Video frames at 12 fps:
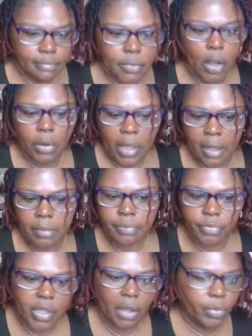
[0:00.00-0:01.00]
Okay,
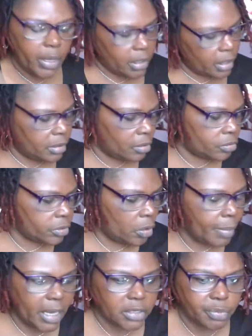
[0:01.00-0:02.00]
that way it ain't on
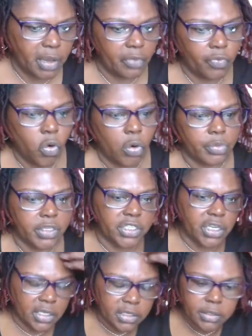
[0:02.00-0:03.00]
nobody's platform. It's
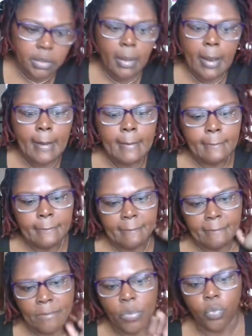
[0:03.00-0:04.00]
just,
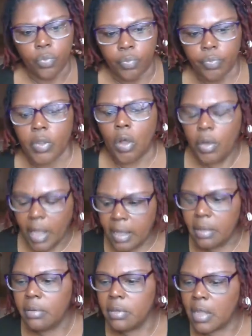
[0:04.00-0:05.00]

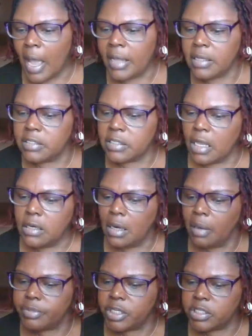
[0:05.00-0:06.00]
okay, I can set it
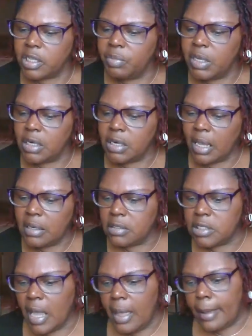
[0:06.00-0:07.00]
up. Just give me the date and
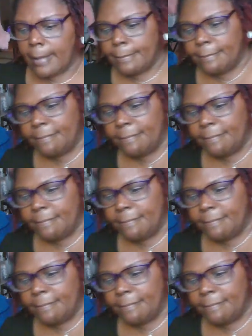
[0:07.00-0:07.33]
time.